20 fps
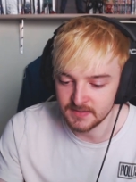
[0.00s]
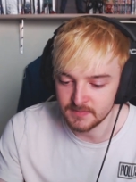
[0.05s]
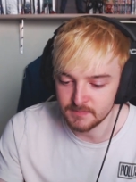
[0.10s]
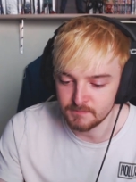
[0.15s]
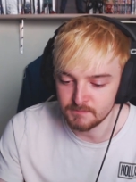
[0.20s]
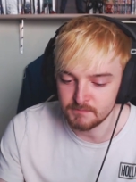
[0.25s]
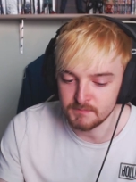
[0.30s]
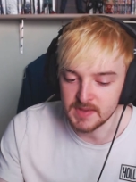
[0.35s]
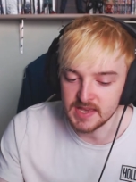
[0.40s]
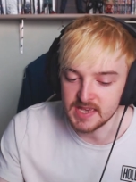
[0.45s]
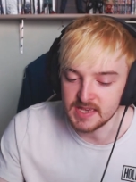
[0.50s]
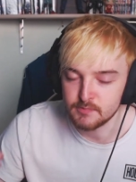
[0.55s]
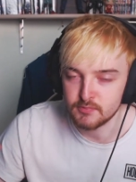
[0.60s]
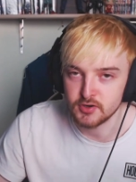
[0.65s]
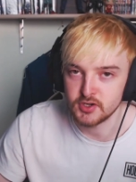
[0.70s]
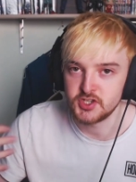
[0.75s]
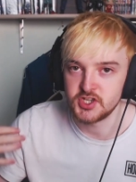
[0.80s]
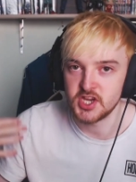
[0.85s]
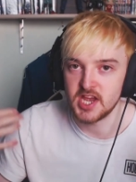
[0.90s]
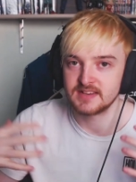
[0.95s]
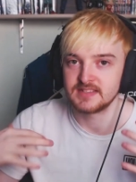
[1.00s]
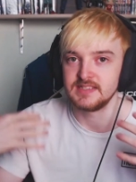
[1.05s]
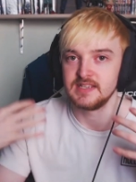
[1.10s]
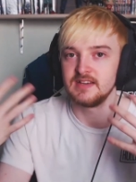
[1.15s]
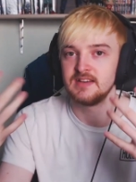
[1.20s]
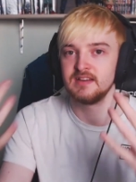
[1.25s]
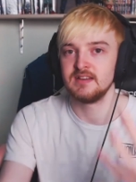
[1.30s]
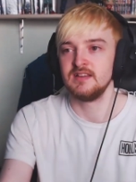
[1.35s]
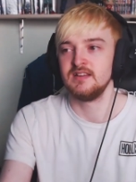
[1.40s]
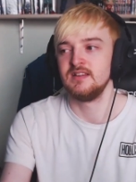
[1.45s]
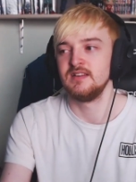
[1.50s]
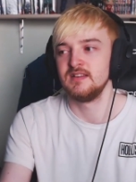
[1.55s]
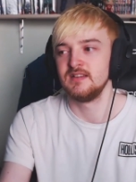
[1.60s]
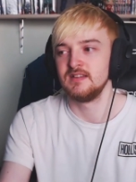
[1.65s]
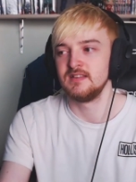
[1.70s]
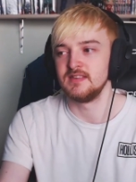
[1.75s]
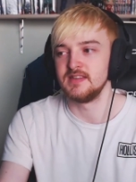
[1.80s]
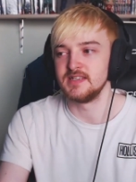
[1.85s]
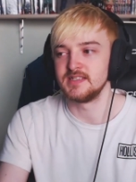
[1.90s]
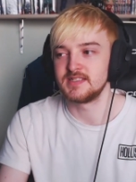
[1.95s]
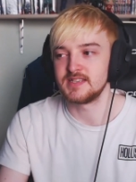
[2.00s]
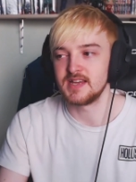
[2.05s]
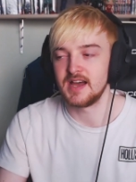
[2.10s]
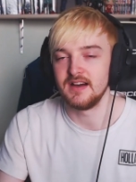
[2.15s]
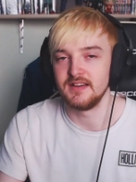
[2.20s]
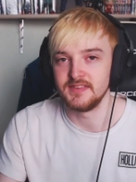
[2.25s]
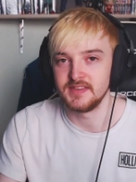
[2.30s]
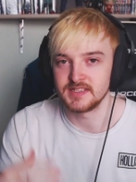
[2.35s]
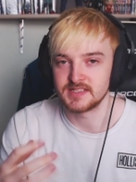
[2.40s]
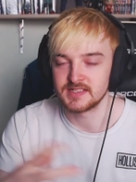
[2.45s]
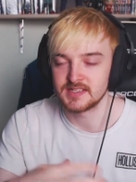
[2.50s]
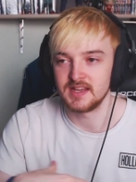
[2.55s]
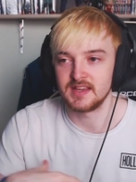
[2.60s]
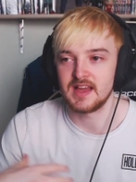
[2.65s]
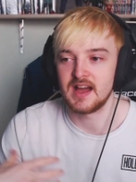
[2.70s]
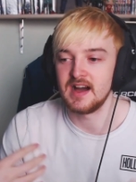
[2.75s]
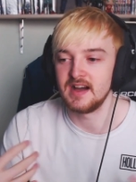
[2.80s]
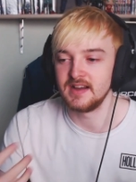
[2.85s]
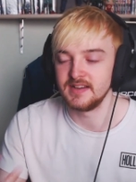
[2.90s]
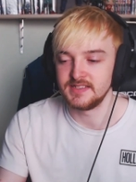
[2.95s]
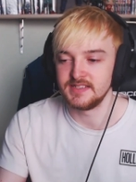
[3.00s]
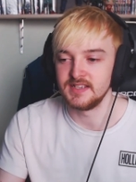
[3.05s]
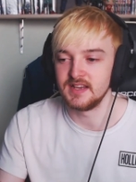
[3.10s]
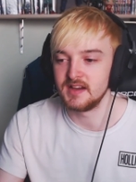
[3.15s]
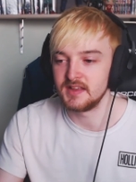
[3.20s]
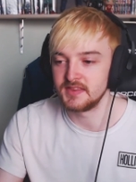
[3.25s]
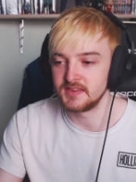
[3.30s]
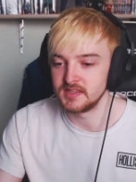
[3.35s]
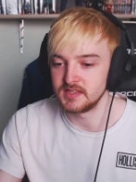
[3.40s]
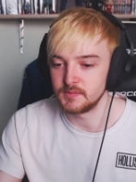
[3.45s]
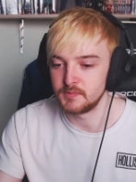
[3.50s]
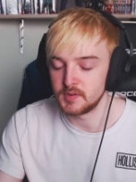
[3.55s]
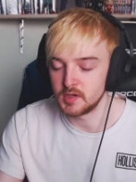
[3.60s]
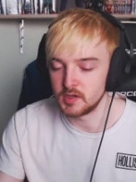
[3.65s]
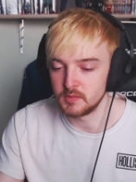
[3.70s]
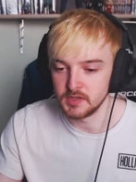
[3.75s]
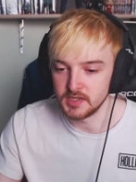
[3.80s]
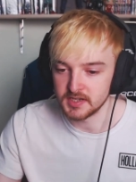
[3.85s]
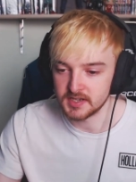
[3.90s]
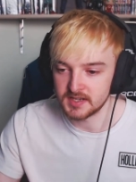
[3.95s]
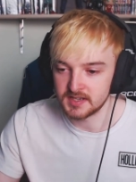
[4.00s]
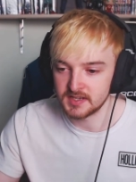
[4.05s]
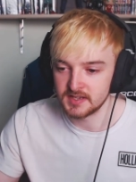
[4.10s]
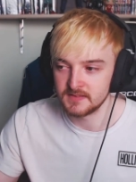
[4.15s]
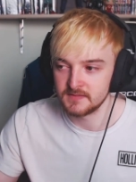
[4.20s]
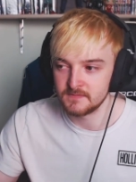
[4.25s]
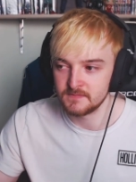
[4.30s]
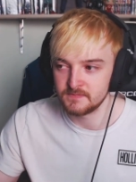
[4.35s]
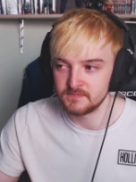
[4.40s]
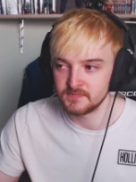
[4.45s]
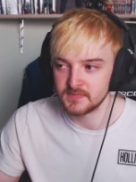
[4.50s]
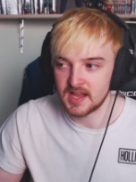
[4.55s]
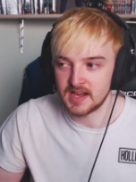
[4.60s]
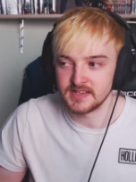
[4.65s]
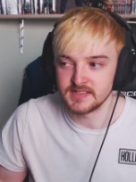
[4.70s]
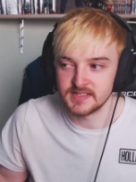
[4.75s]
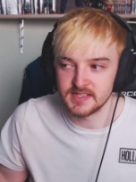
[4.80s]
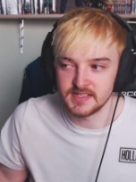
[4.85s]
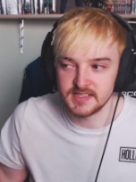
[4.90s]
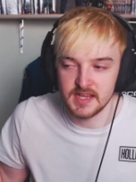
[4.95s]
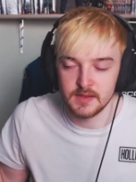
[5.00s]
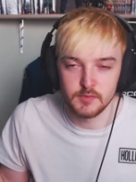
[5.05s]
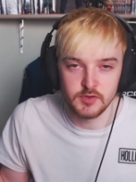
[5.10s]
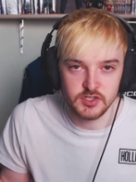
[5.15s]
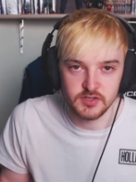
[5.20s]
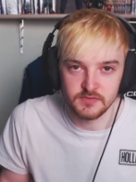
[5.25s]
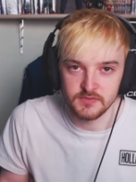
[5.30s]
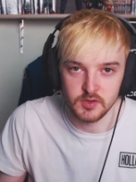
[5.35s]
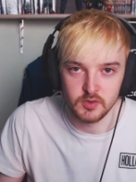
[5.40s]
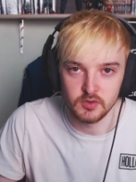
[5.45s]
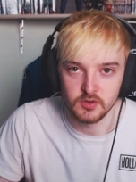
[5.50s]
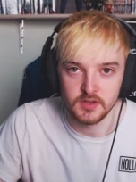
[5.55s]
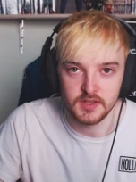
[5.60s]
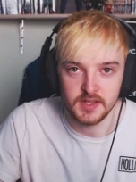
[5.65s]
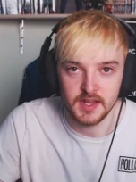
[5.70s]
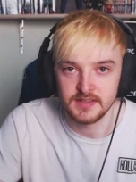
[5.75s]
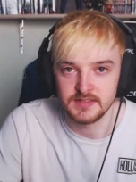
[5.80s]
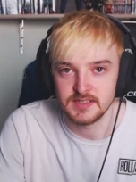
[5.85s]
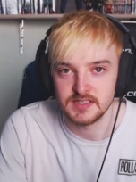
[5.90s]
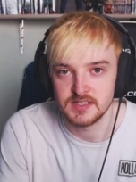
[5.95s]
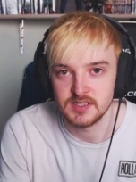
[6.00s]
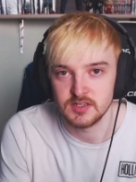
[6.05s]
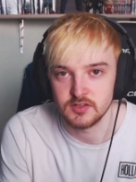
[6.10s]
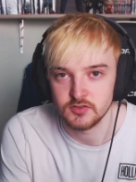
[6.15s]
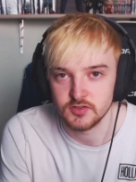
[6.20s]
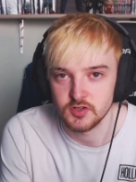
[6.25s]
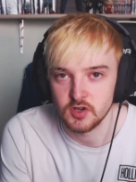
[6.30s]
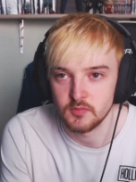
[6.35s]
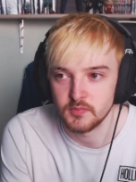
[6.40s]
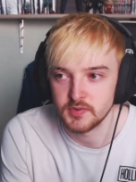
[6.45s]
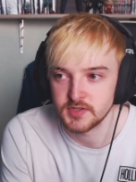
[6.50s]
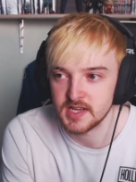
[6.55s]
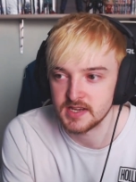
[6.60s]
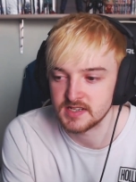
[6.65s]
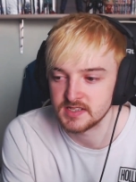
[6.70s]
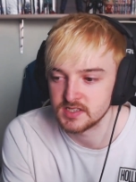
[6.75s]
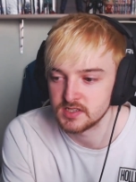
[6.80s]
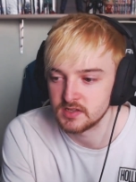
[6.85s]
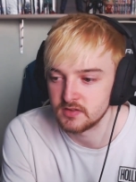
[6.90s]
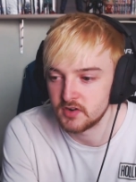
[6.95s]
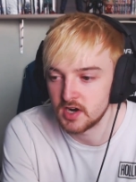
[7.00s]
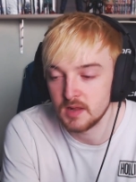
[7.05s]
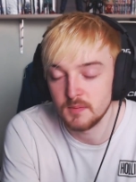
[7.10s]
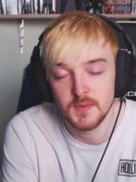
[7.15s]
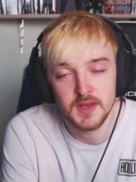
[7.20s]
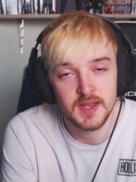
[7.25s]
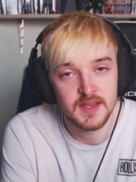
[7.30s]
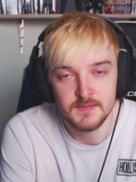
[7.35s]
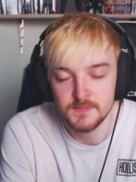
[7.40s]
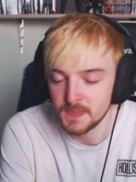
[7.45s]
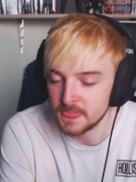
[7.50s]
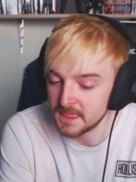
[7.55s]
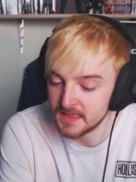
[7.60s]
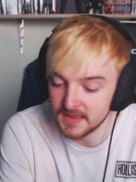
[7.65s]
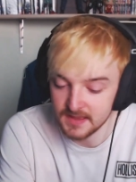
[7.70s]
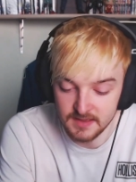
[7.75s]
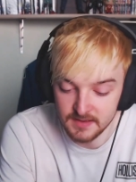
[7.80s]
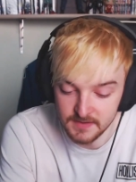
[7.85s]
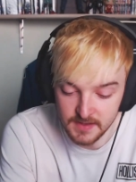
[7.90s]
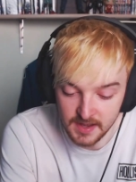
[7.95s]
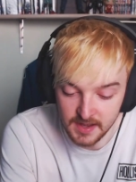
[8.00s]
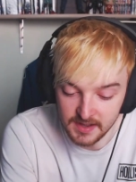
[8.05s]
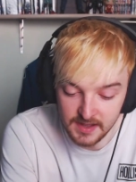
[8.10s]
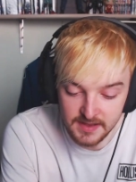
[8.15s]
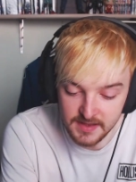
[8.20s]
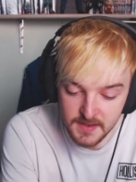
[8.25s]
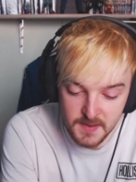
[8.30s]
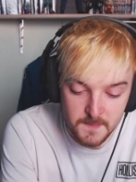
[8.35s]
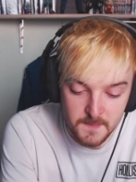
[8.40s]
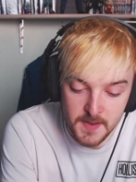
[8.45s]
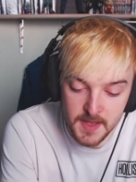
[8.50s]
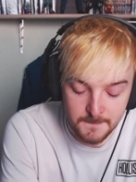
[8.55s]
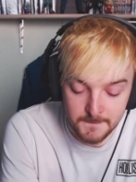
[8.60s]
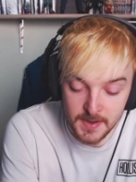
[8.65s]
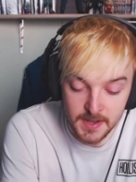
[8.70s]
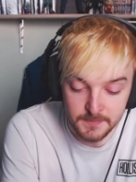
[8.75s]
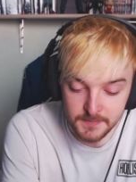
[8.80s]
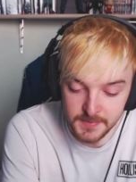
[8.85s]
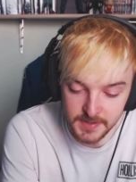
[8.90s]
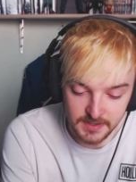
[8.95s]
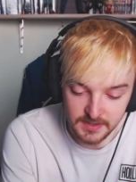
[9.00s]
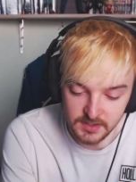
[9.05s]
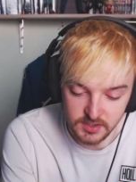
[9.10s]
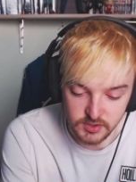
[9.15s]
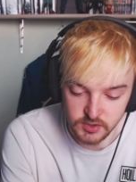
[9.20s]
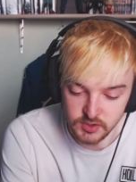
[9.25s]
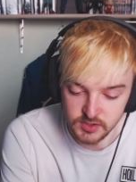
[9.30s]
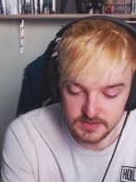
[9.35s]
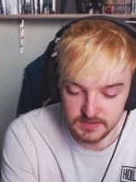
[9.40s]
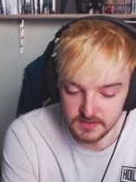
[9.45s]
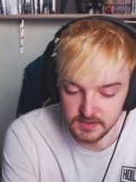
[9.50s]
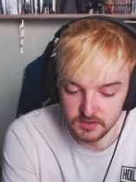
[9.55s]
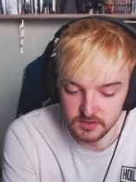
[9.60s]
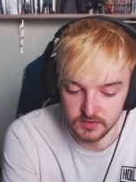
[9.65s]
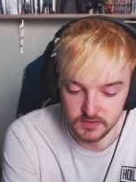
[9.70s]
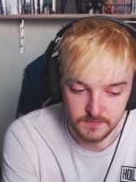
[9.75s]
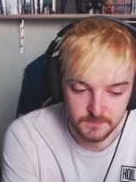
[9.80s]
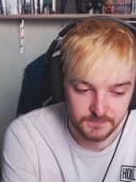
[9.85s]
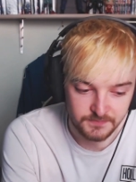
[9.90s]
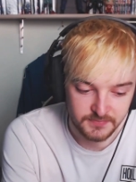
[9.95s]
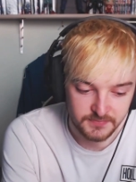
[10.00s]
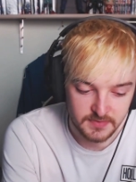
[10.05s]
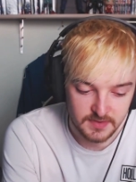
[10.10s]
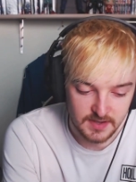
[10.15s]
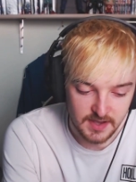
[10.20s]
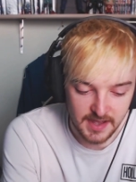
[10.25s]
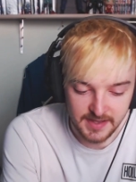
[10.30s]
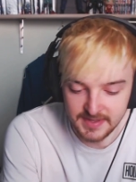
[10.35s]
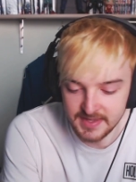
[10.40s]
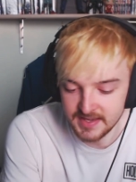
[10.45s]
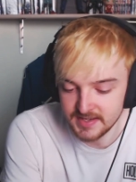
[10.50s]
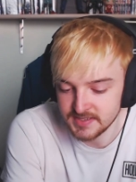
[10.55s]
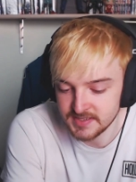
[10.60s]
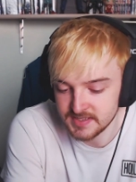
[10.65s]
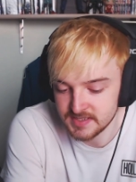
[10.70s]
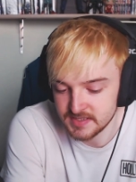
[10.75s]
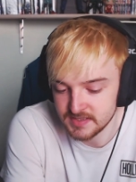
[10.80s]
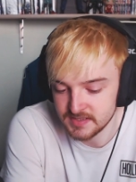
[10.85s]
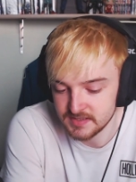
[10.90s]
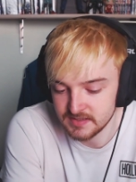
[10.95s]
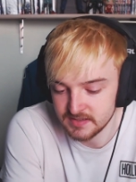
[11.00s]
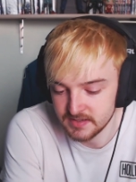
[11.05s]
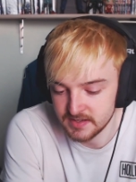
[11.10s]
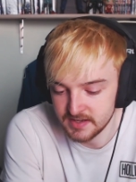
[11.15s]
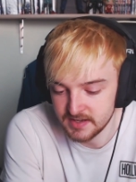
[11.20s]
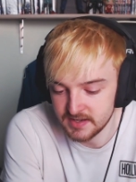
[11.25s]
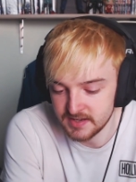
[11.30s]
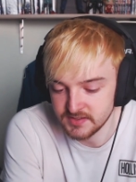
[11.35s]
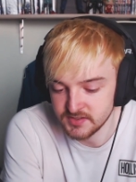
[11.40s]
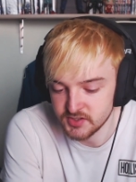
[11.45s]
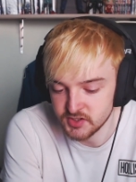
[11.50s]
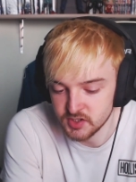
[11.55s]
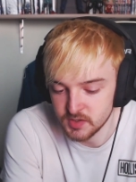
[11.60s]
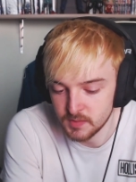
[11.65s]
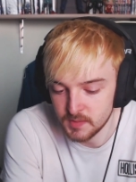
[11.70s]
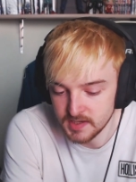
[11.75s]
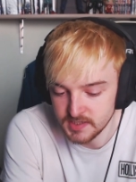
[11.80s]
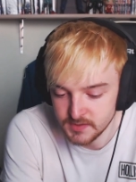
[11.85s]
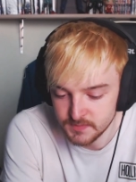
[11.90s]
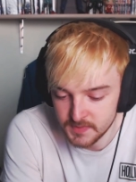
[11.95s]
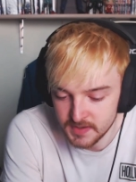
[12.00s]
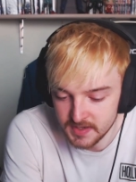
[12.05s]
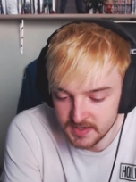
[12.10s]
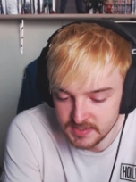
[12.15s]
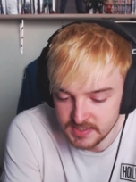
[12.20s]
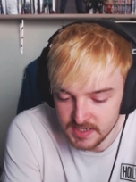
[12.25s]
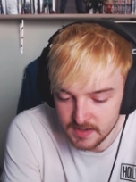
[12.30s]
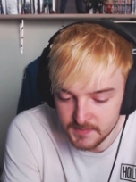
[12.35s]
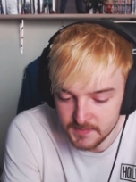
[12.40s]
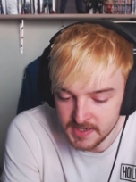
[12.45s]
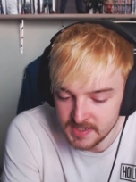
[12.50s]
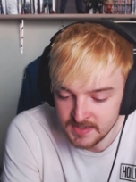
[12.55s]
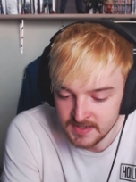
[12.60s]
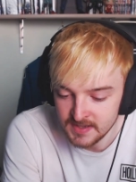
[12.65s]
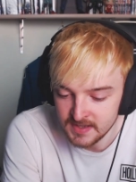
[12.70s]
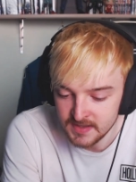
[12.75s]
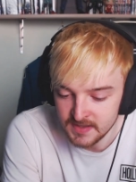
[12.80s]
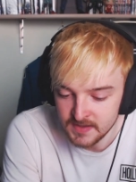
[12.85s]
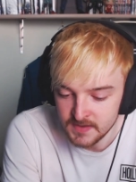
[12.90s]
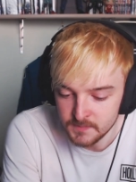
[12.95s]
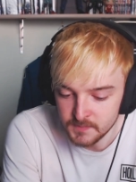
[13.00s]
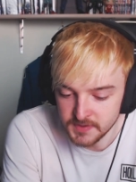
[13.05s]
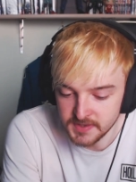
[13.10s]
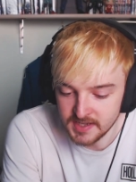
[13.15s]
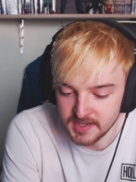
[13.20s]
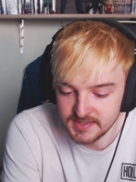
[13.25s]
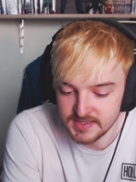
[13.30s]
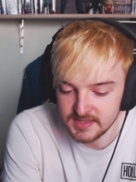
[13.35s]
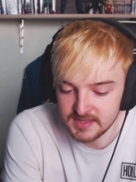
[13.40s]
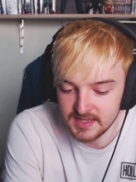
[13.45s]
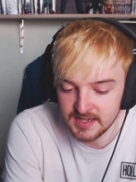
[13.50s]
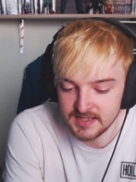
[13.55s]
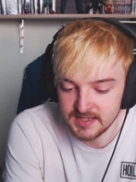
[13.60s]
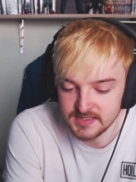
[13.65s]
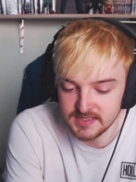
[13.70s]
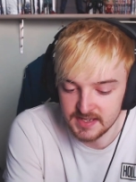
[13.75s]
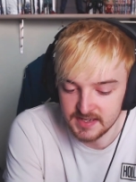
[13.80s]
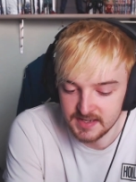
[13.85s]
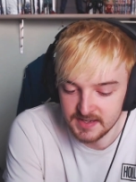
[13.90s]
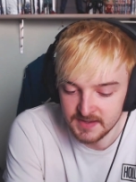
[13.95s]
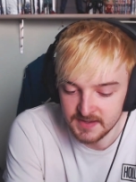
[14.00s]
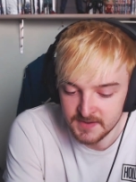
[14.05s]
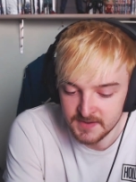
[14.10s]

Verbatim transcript: me projecting this, uh, this like, idea that the public has this image of the Holy Knights as sort of protectors of the realm. Uh, it, it might be, because, you know, I guess... in some aspects, I mean, but that's the thing is like,